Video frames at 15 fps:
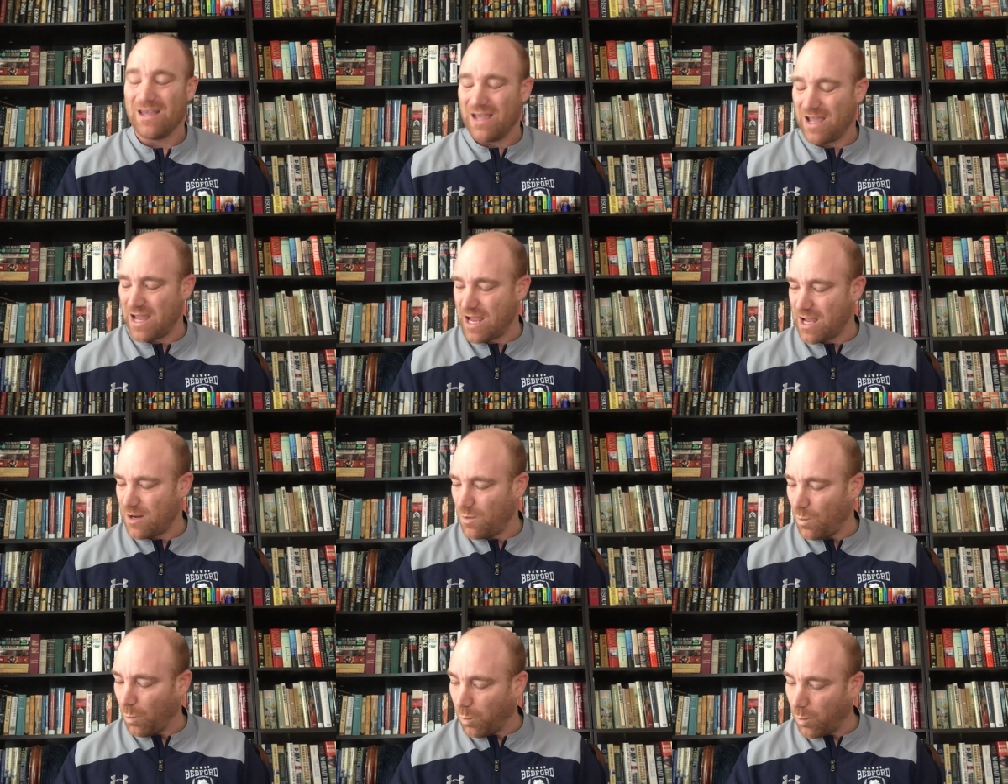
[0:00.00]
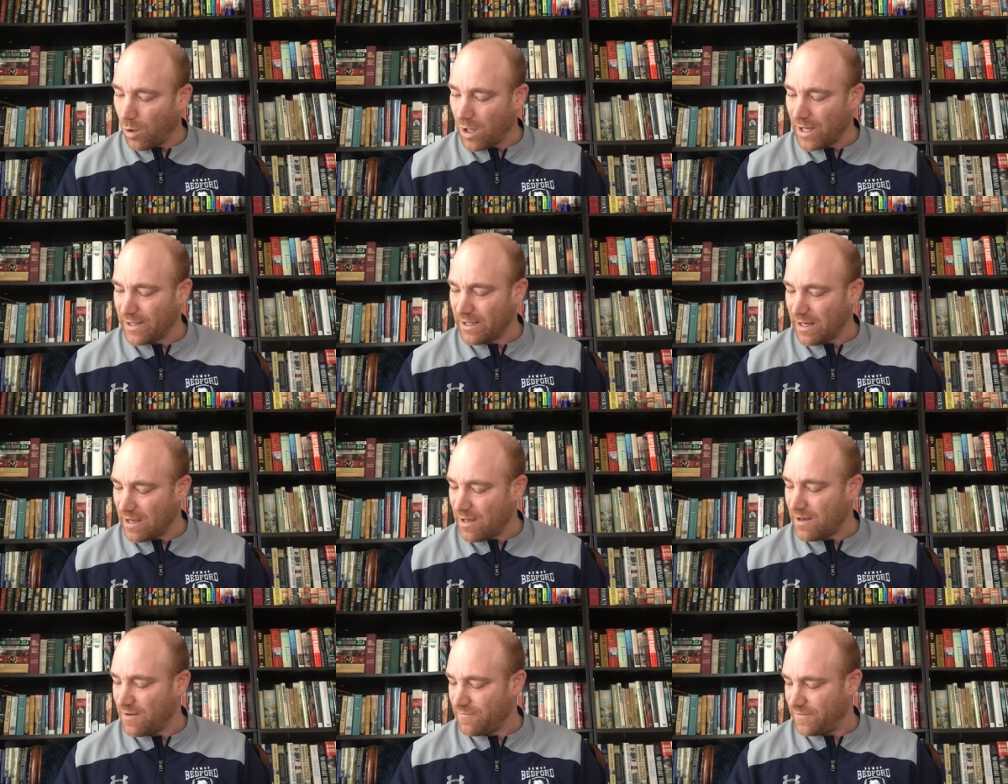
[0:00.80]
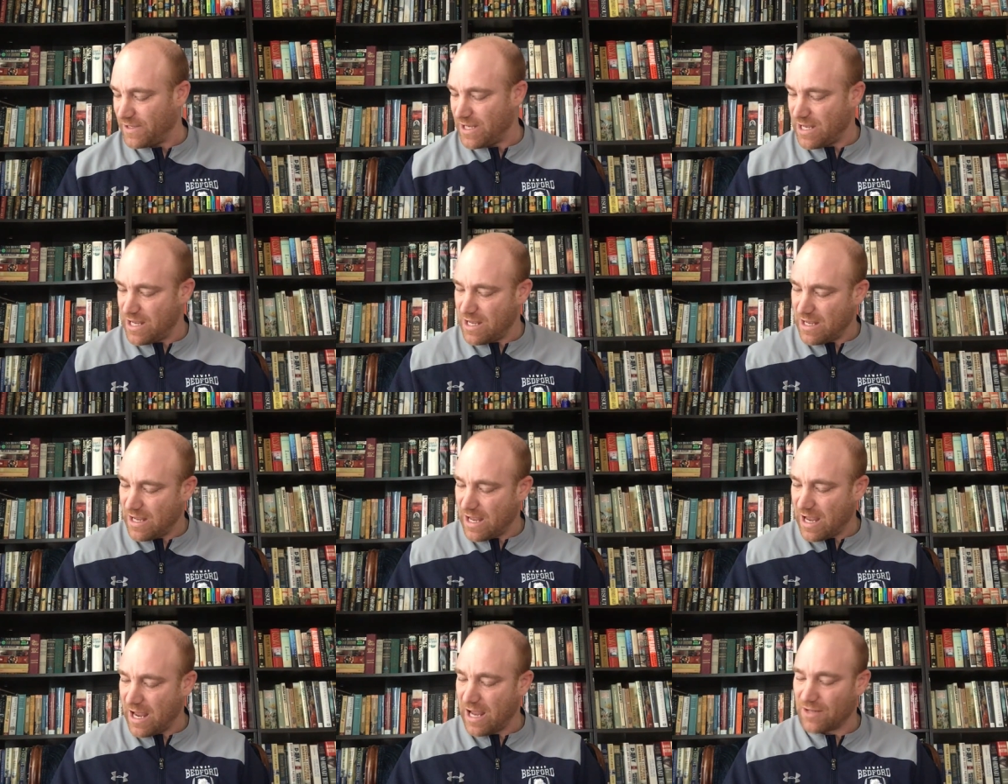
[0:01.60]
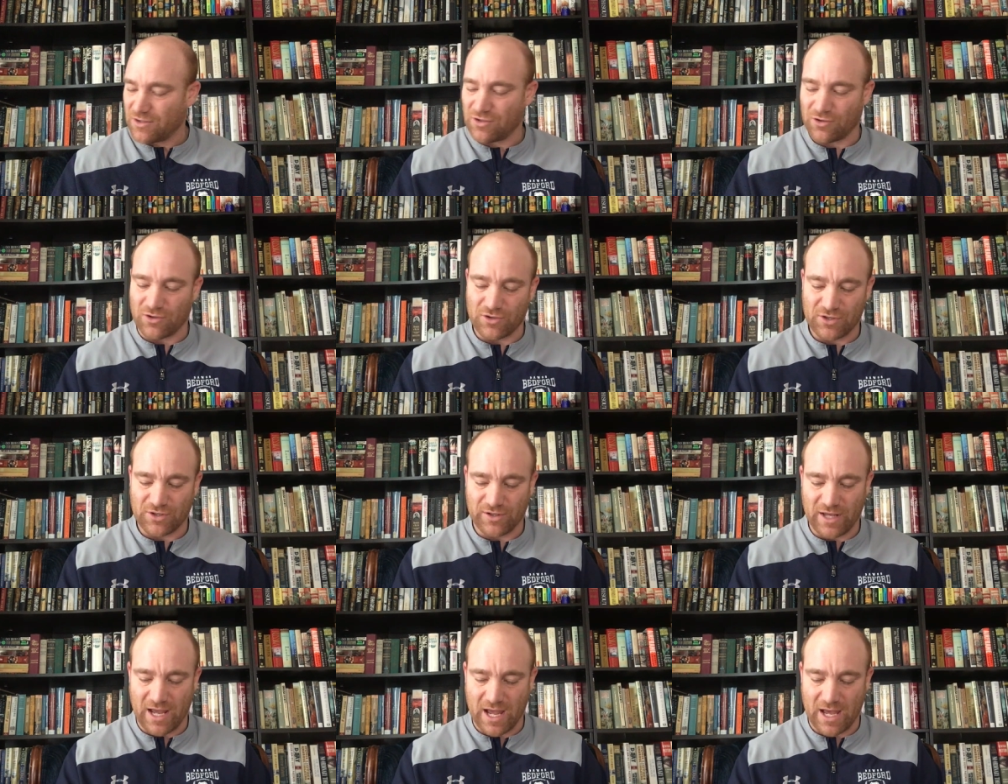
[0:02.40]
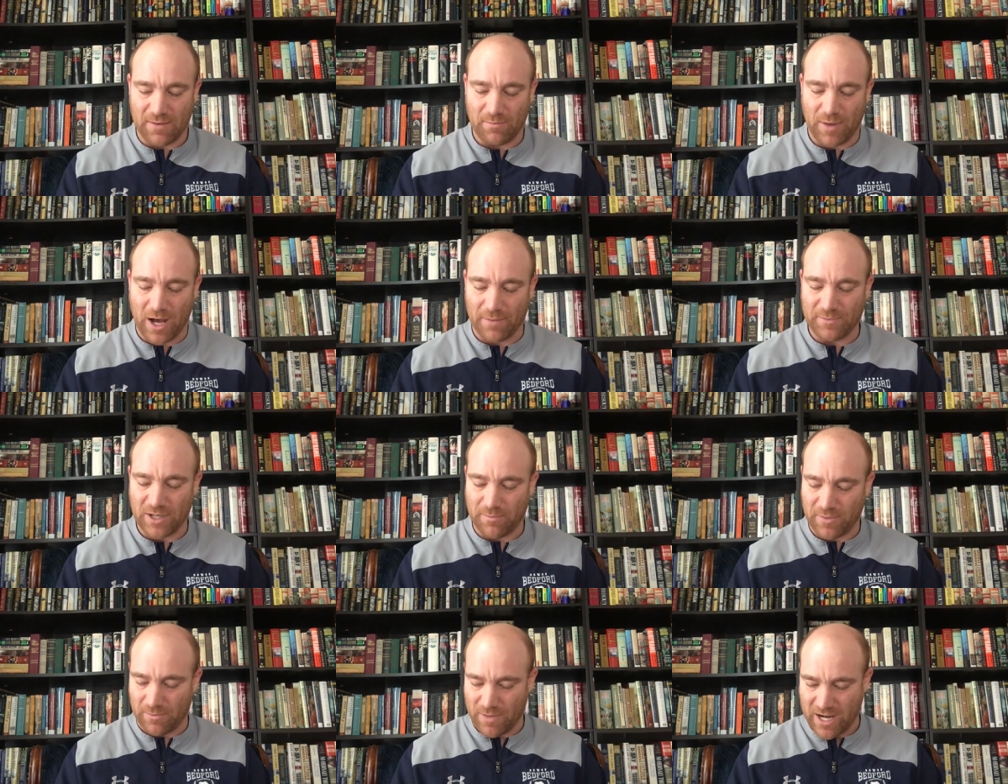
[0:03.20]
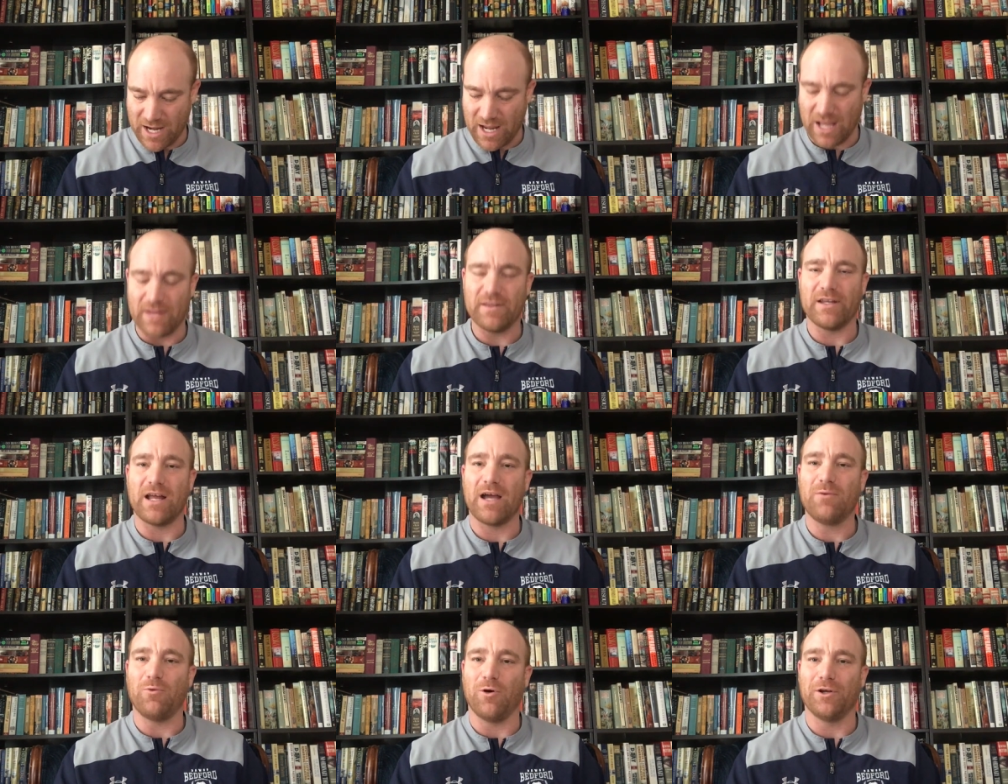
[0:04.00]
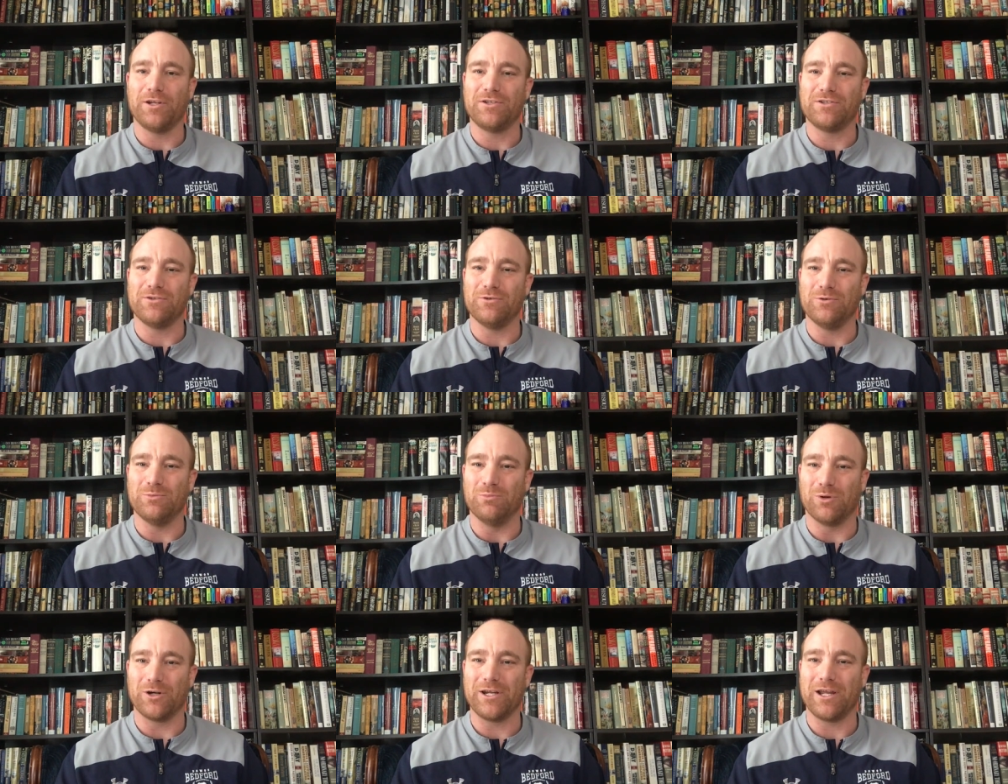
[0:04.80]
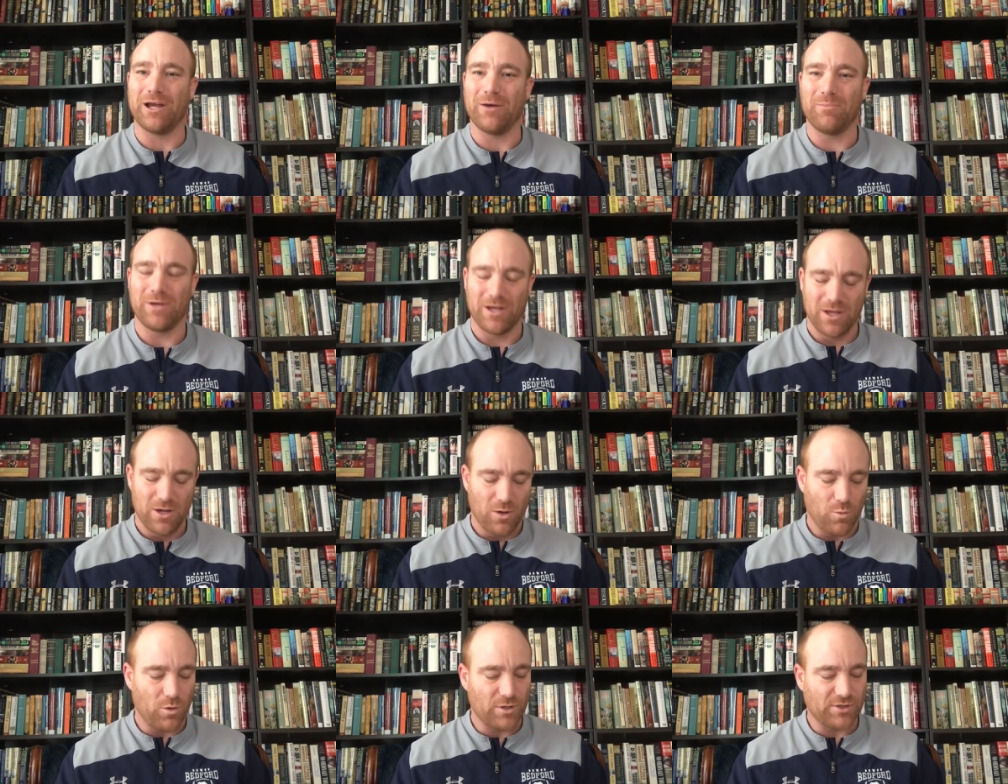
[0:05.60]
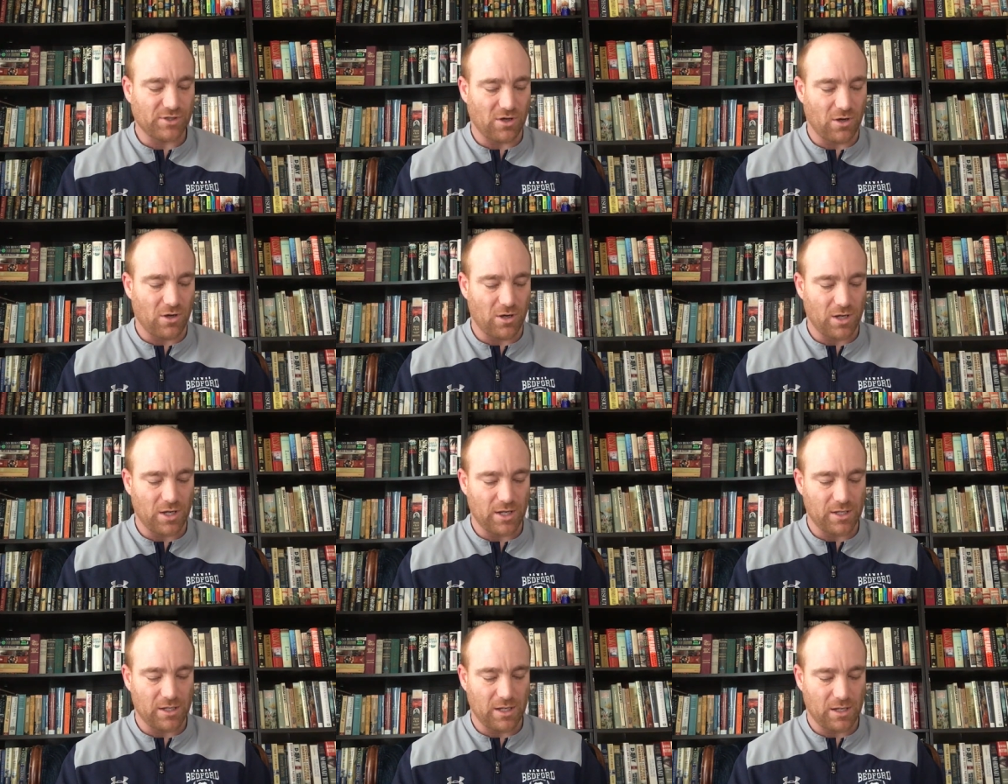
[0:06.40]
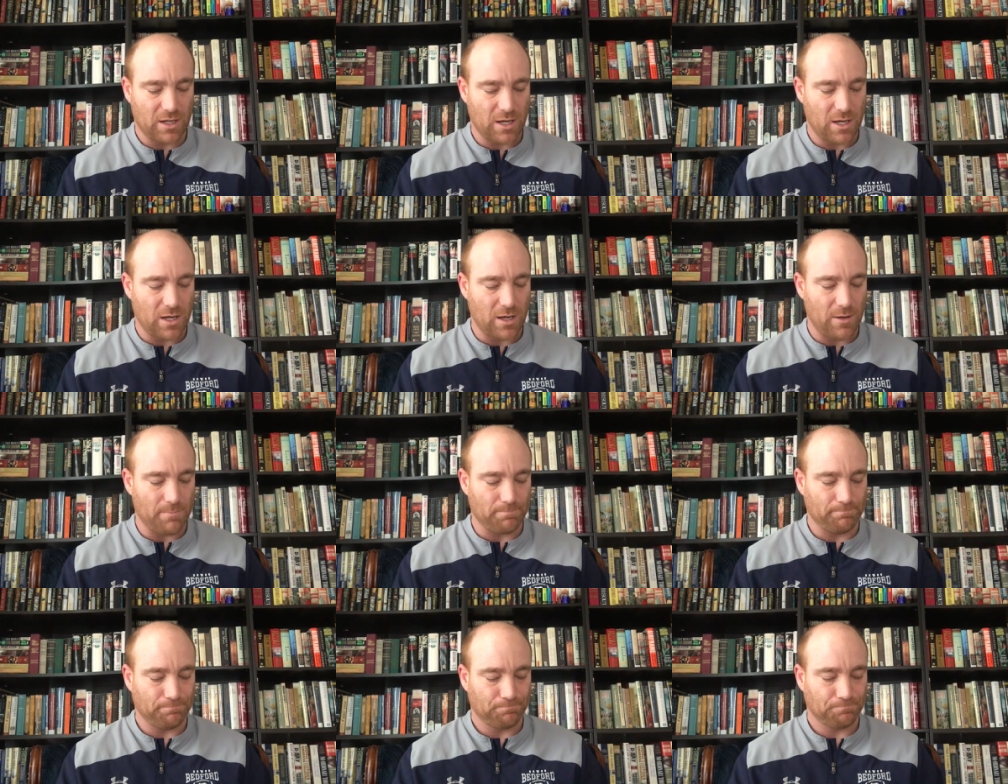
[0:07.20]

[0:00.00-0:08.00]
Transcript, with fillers: And one of the answers that popped up in my head that I wanted to bring up was on um,